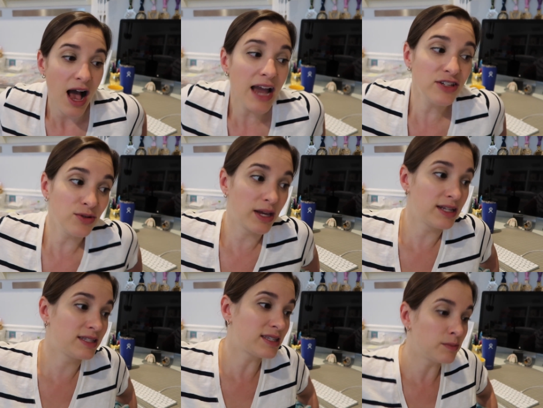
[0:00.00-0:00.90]
I do
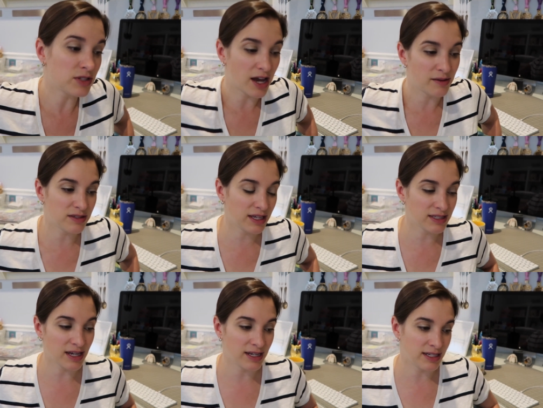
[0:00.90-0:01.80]
get it sometimes.
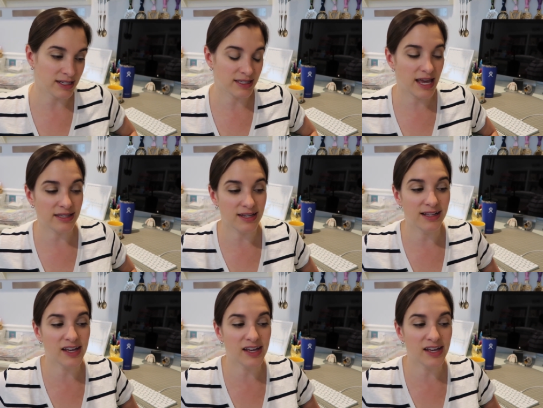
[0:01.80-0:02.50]
Anxiety just has not